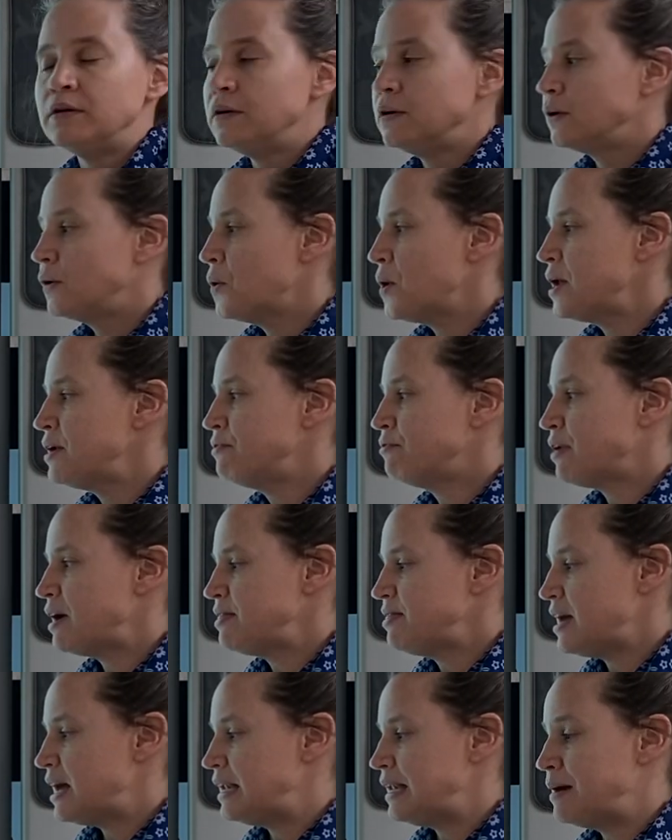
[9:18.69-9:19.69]
Go ahead and write
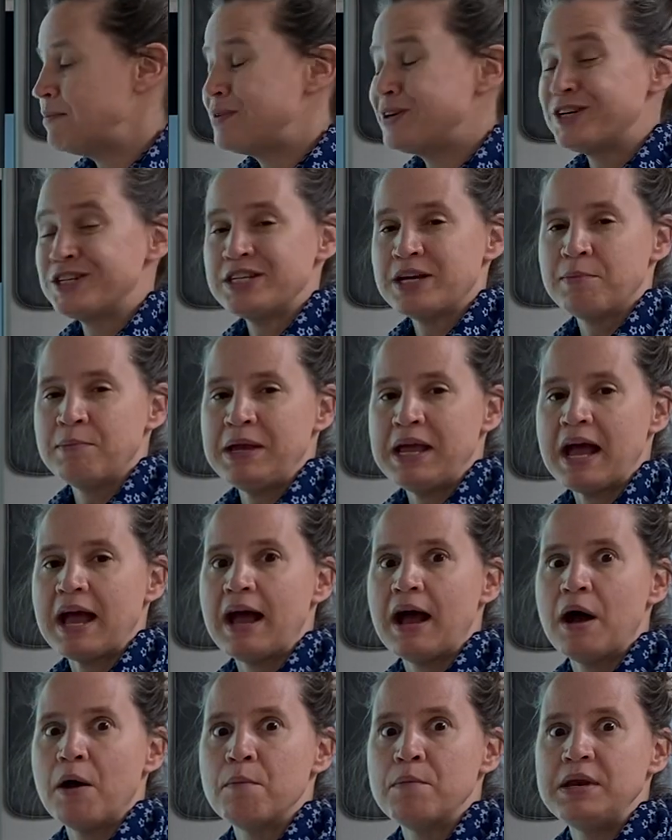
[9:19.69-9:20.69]
that number to tell me
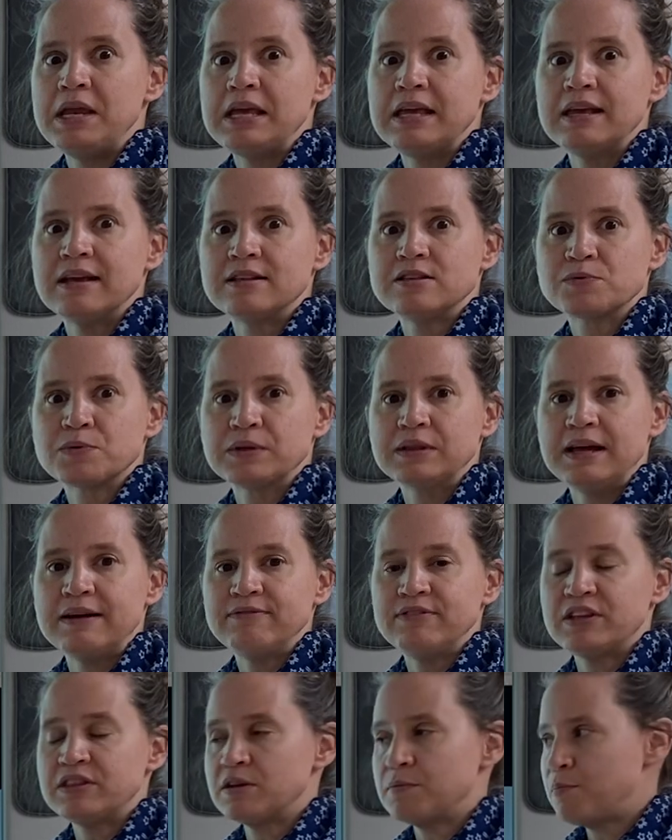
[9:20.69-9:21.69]
how many kids were left
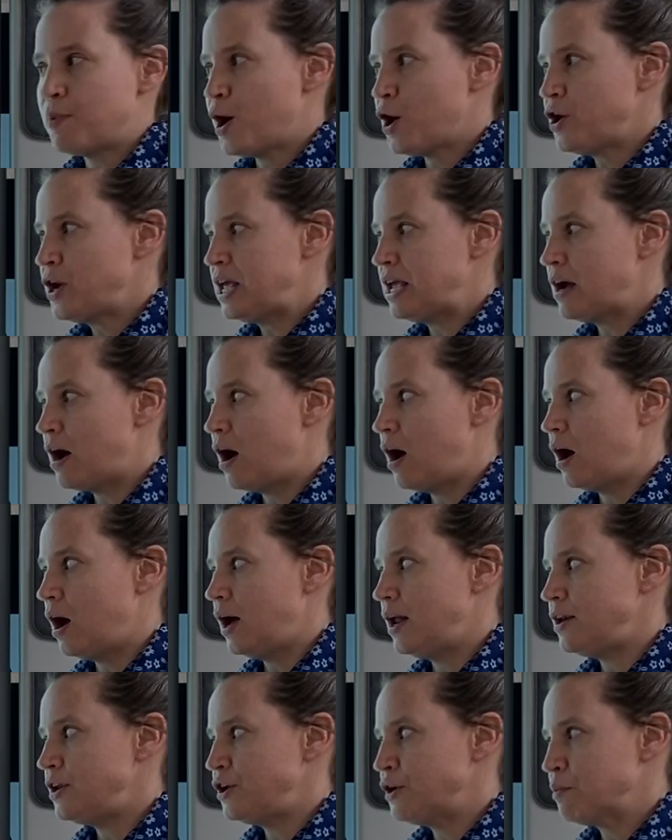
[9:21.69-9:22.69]
at the party
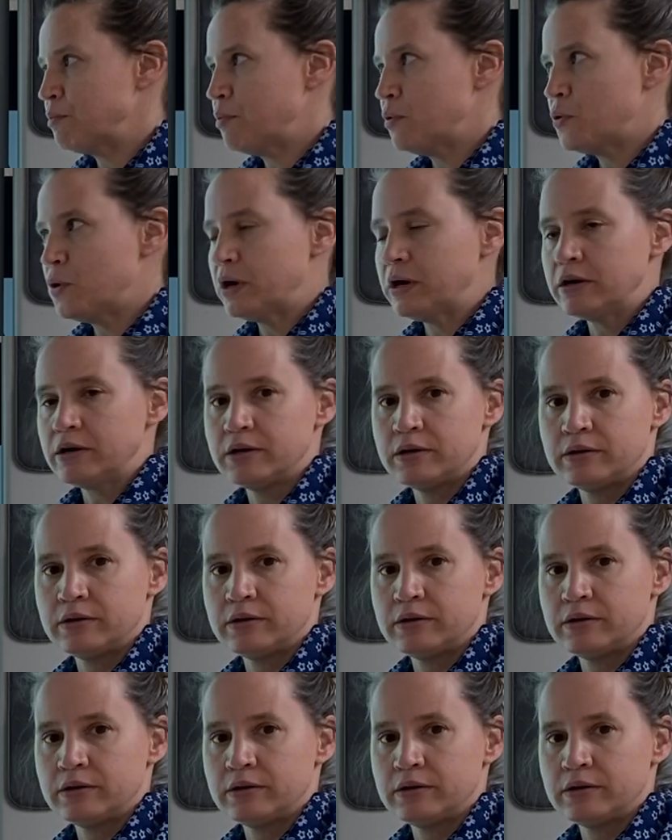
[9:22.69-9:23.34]
on your board.